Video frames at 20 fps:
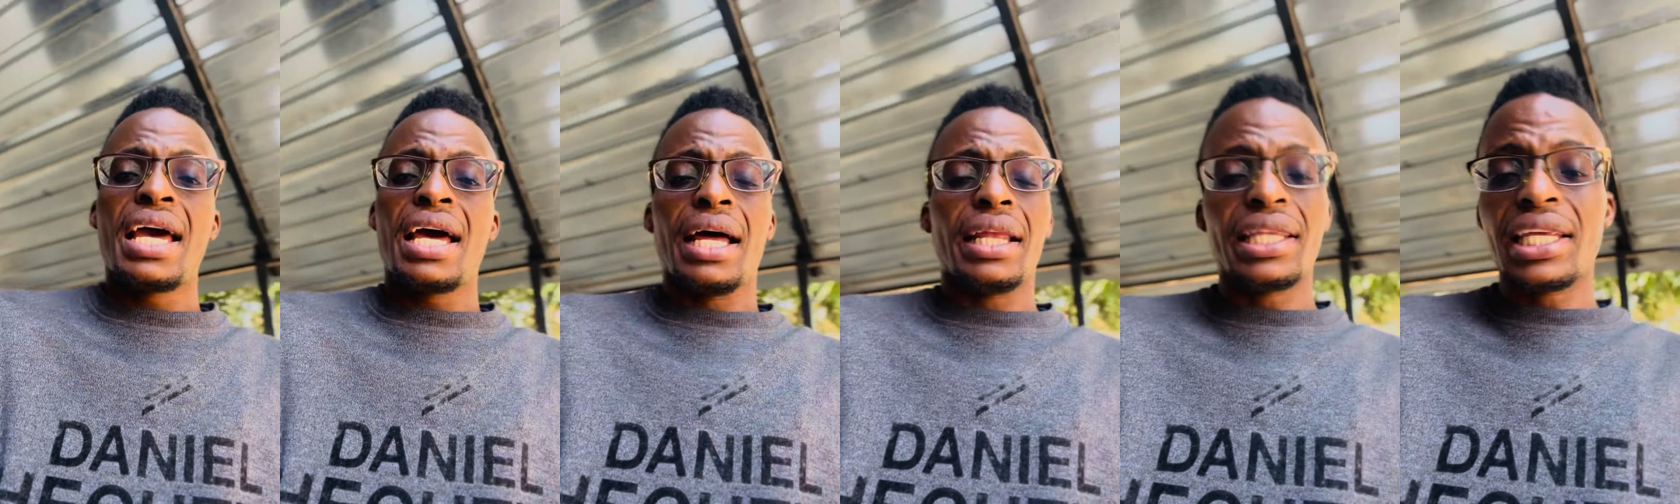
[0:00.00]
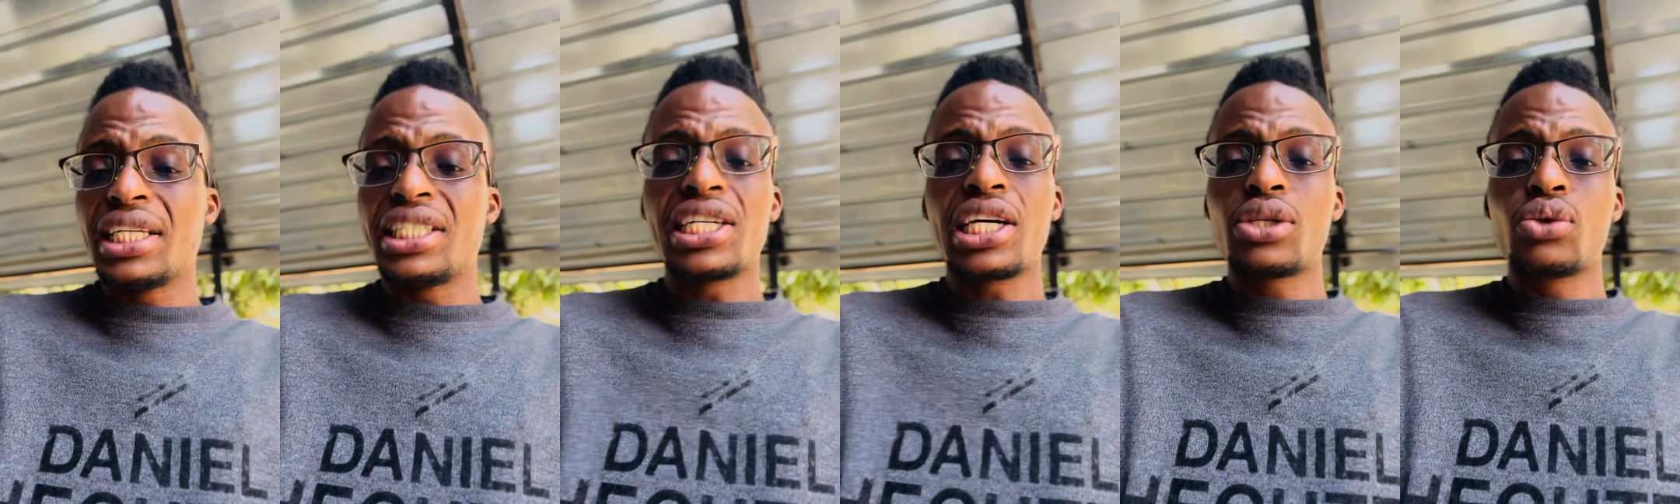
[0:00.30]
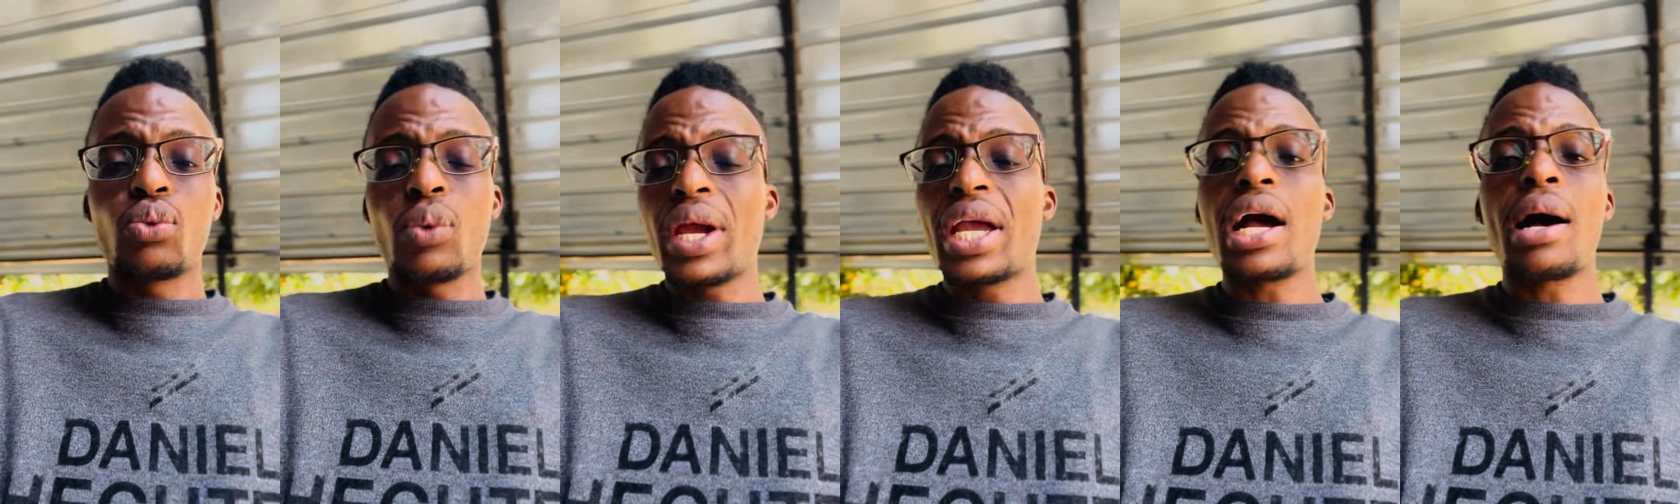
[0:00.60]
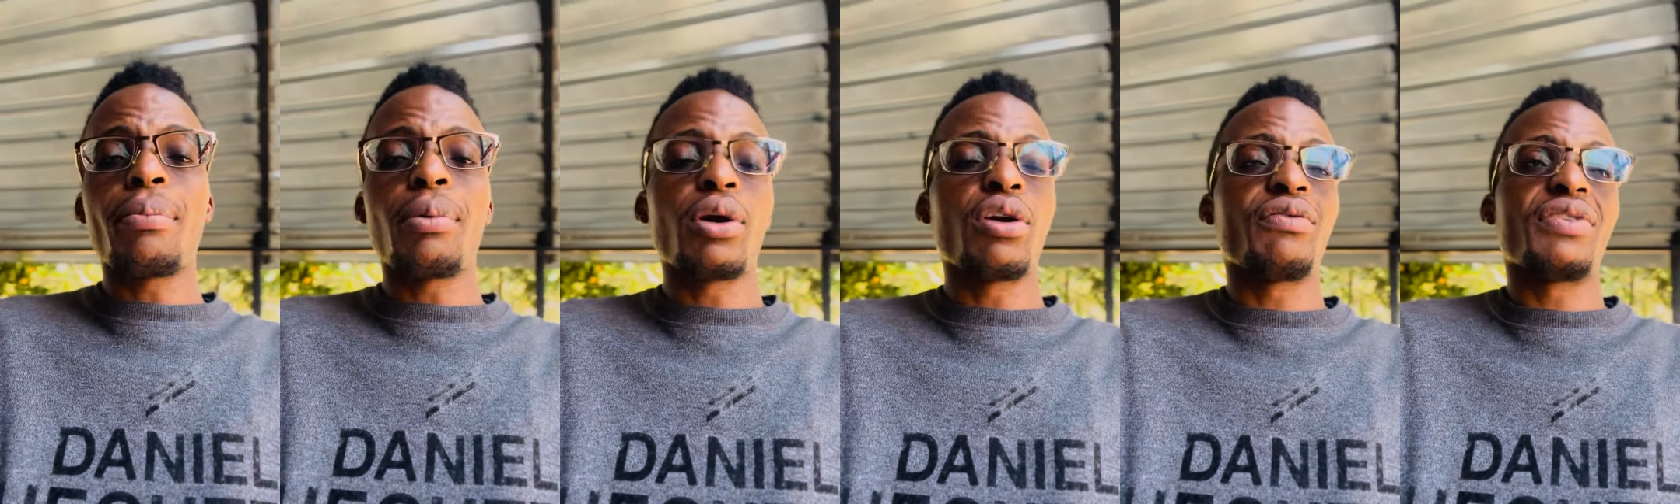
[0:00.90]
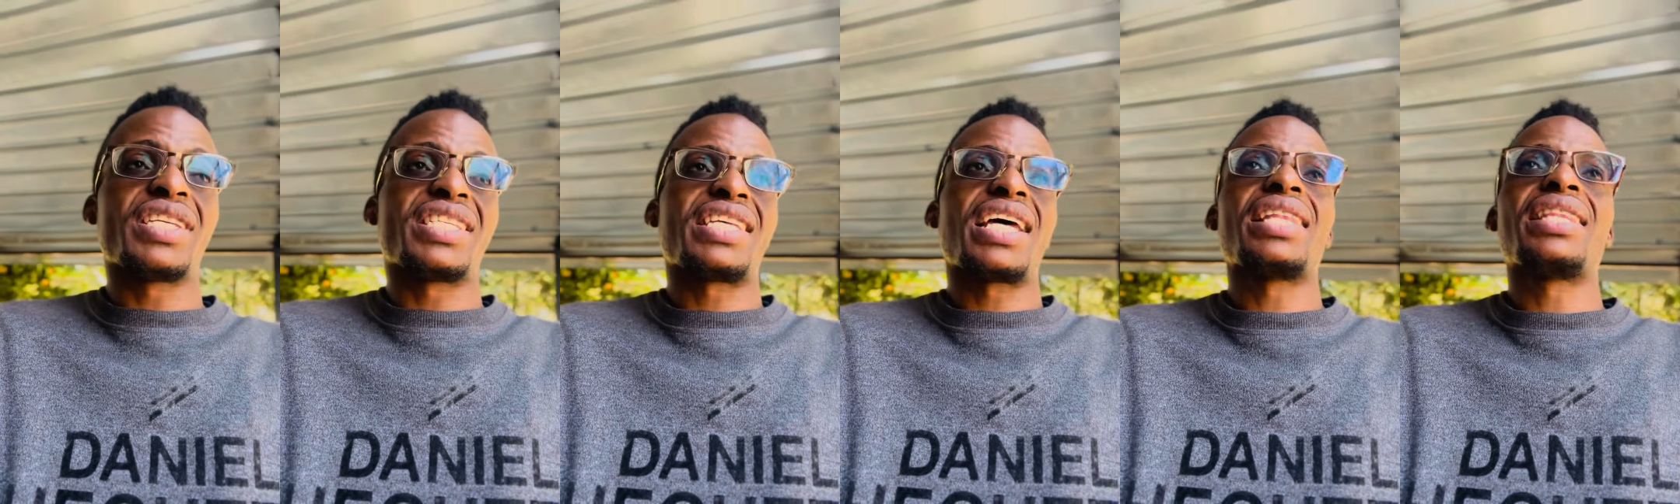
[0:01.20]
they just wake up all of a
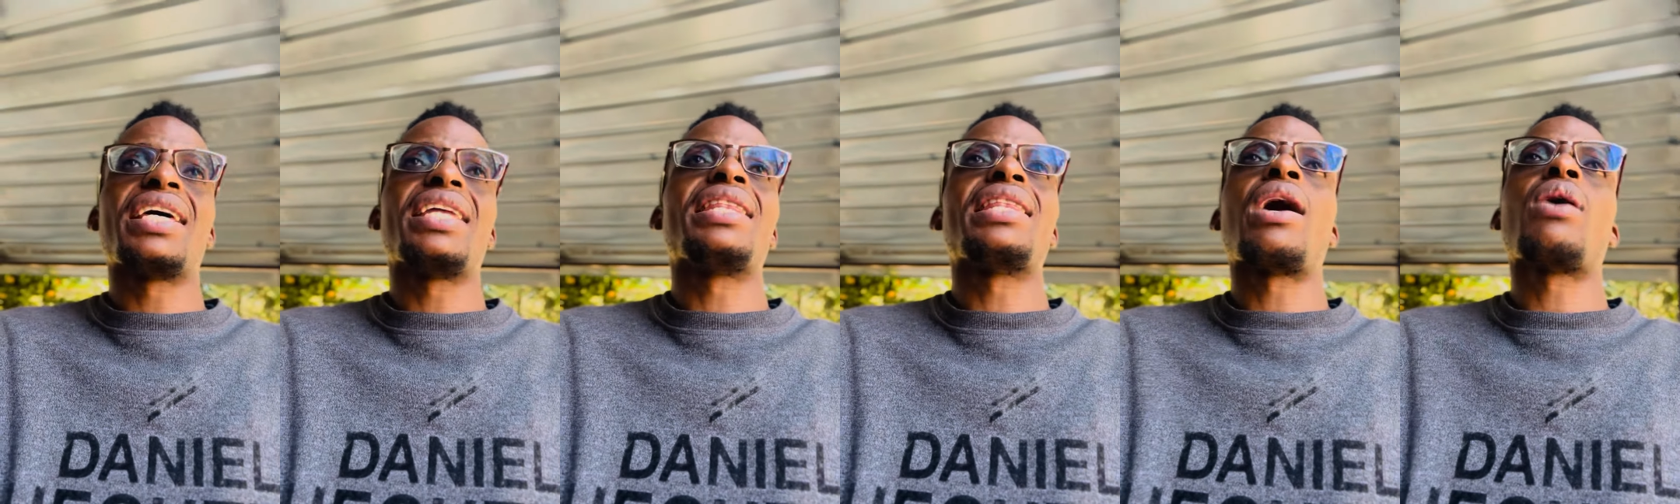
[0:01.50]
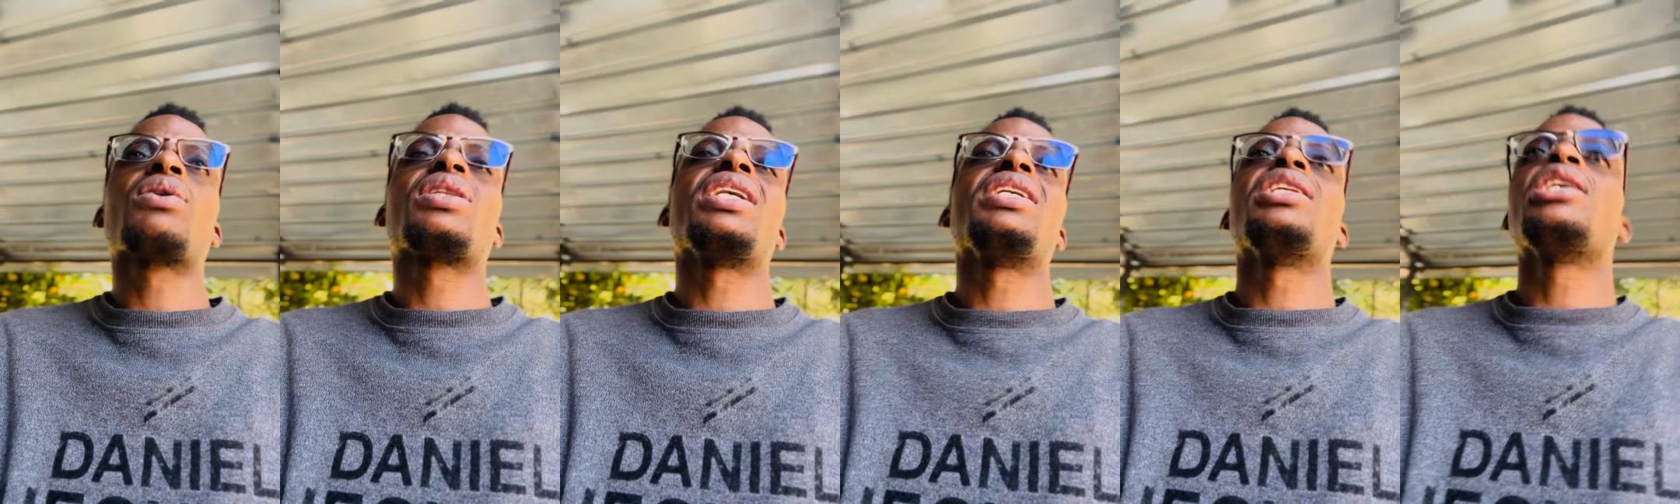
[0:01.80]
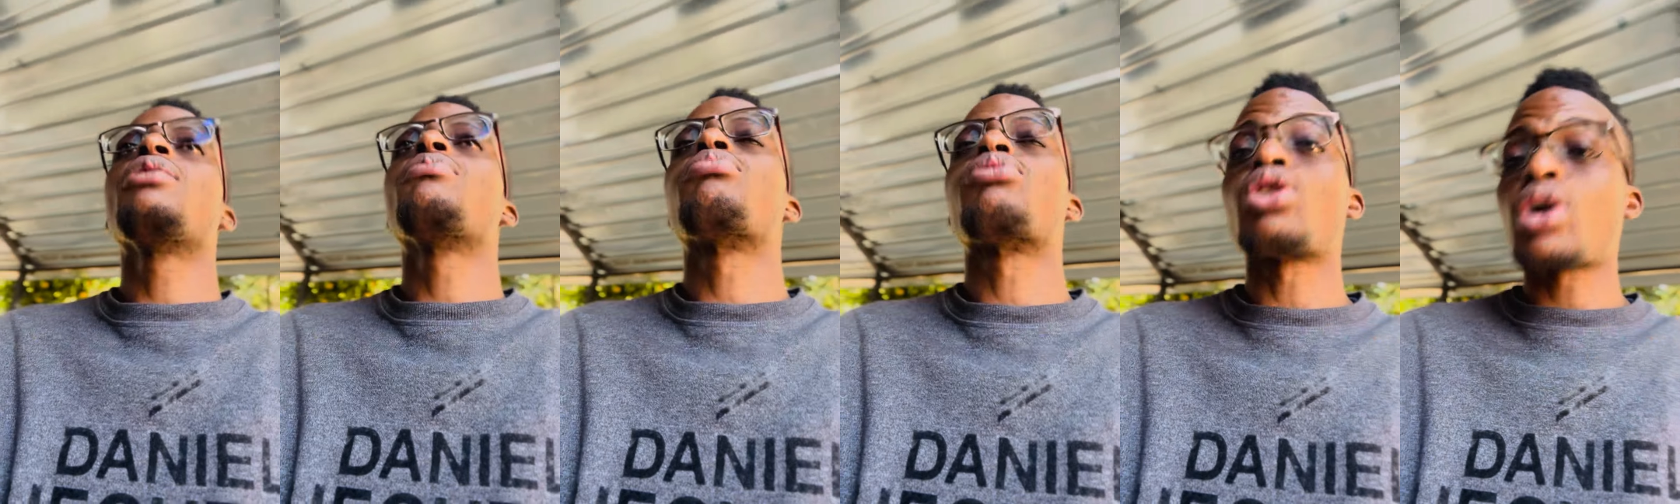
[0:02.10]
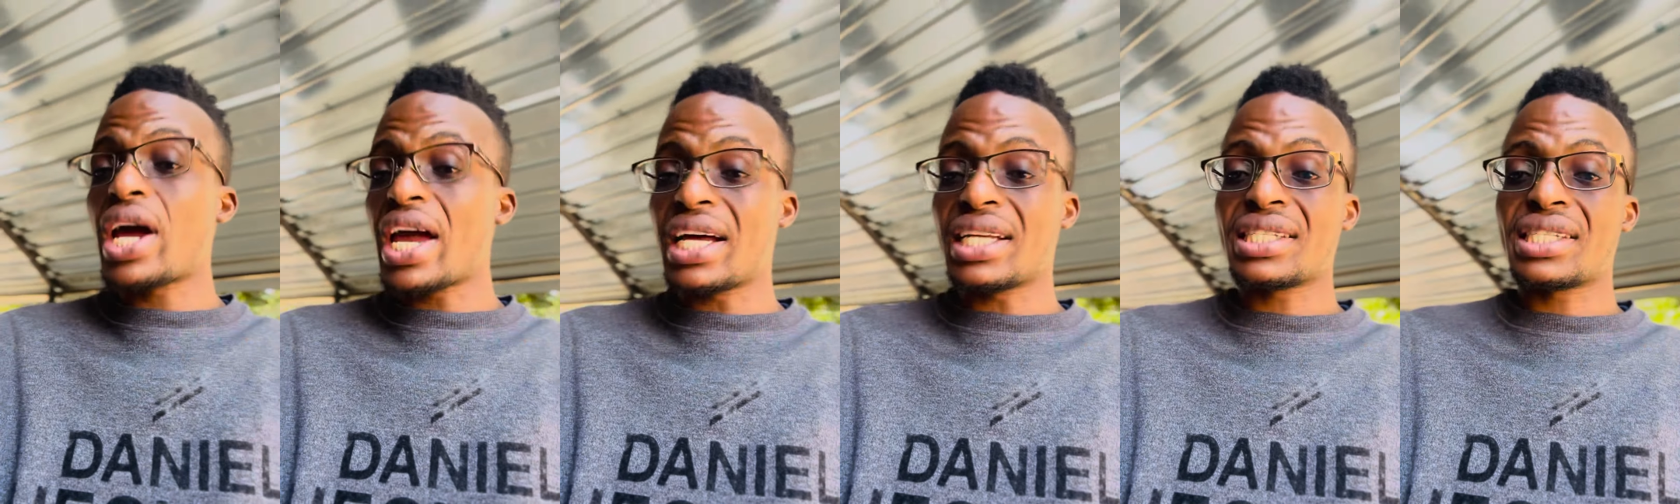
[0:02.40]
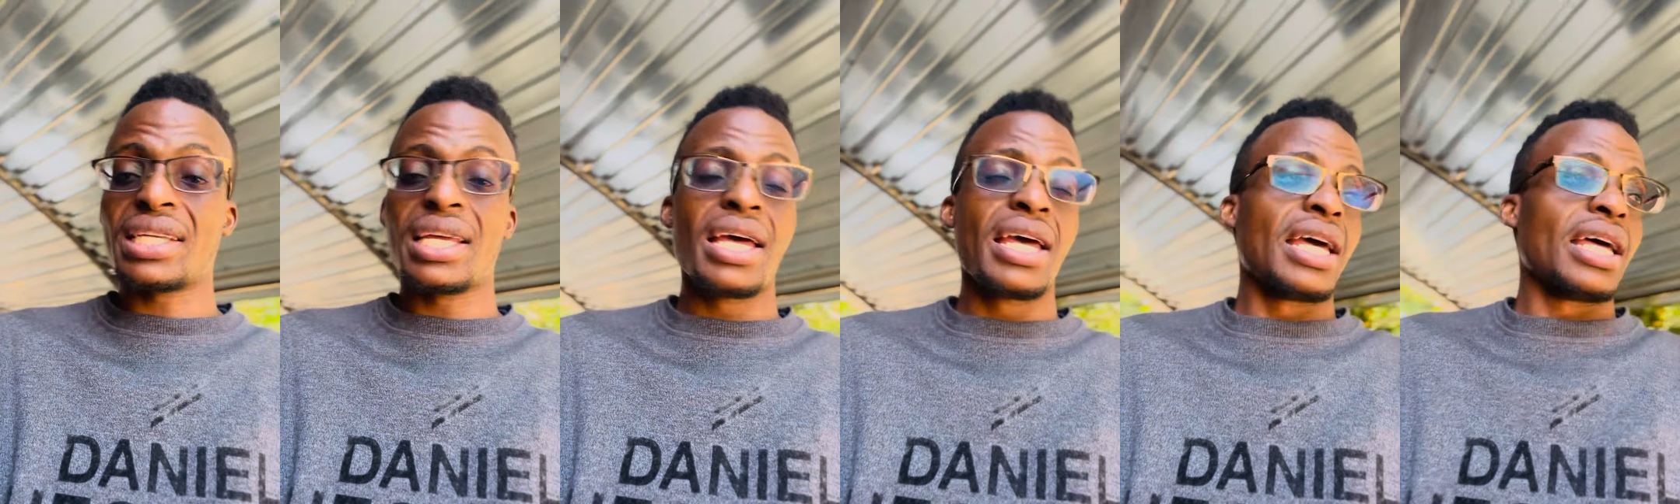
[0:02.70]
sudden, now they need prayers.